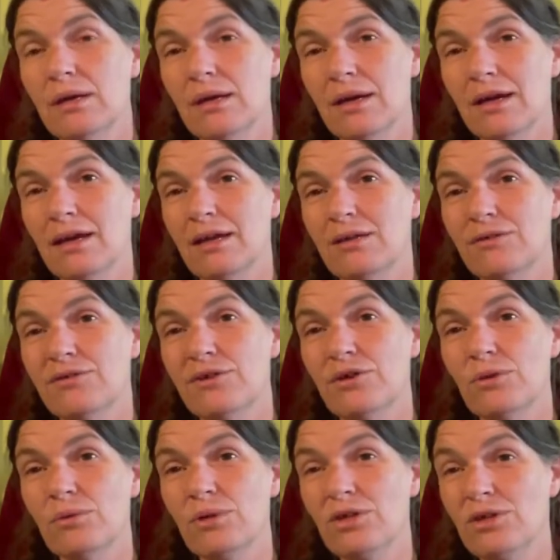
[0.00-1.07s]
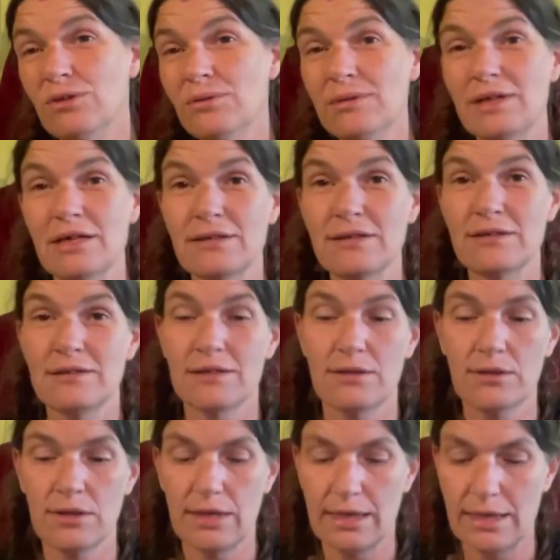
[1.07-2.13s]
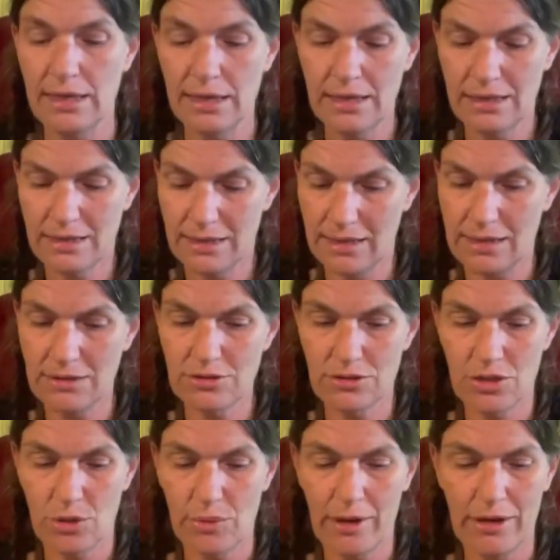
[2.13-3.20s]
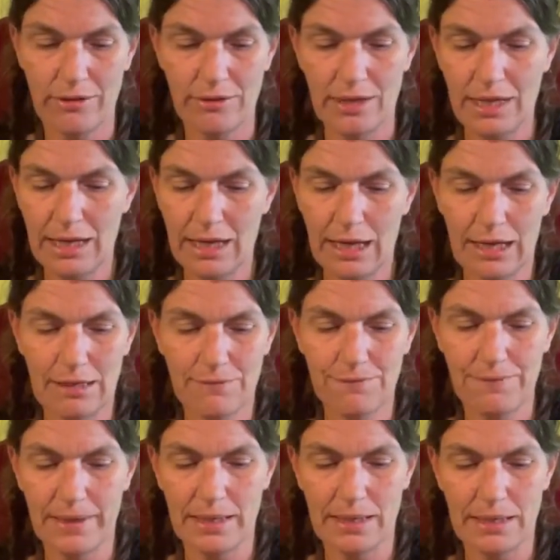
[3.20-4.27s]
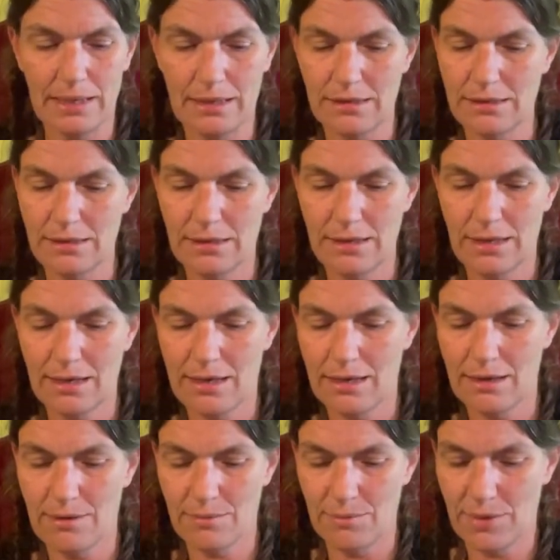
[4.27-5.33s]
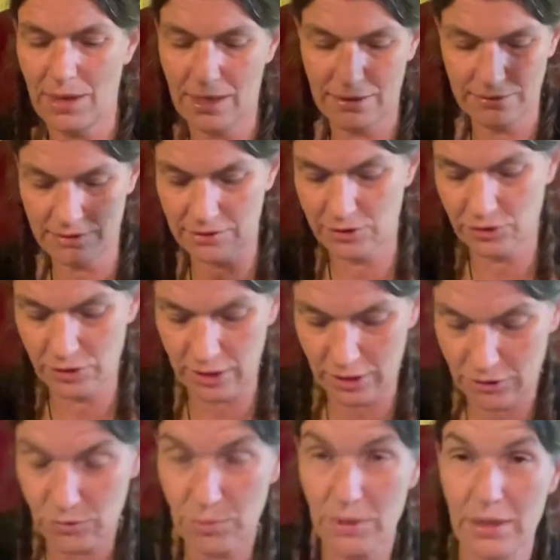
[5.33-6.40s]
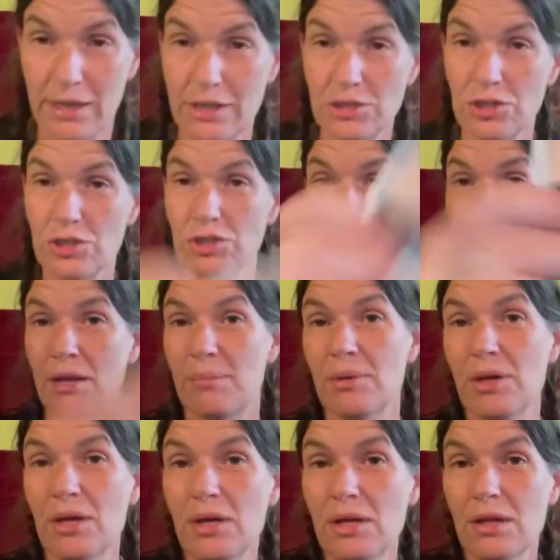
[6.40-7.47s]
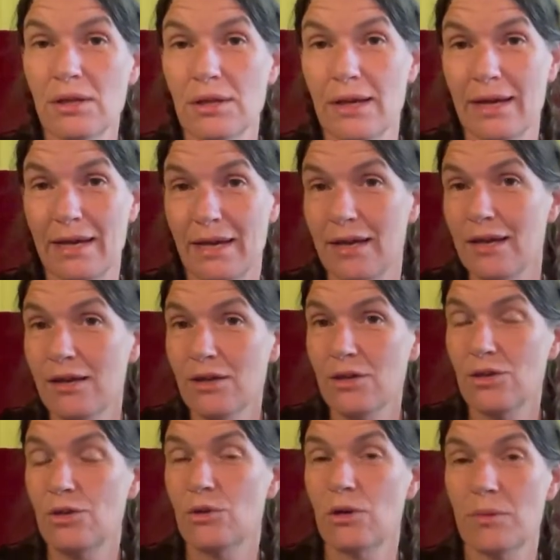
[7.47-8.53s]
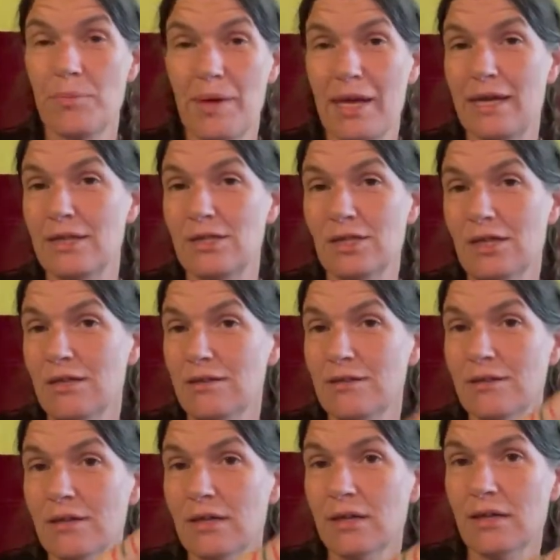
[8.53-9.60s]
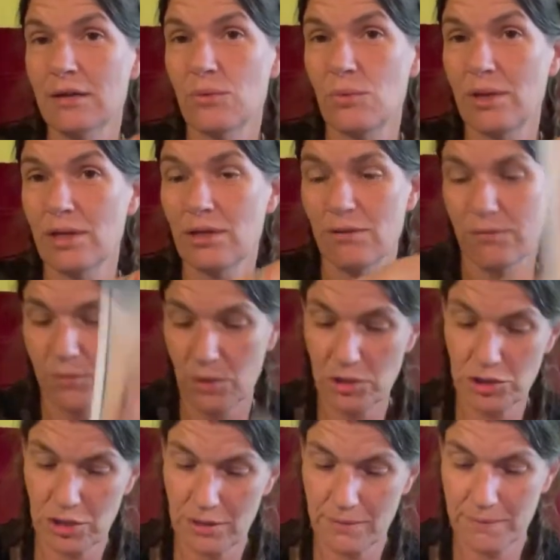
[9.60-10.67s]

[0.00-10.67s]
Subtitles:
So you don't necessarily need to go out and find a serious relationship like your Page's Wheel of Fortune.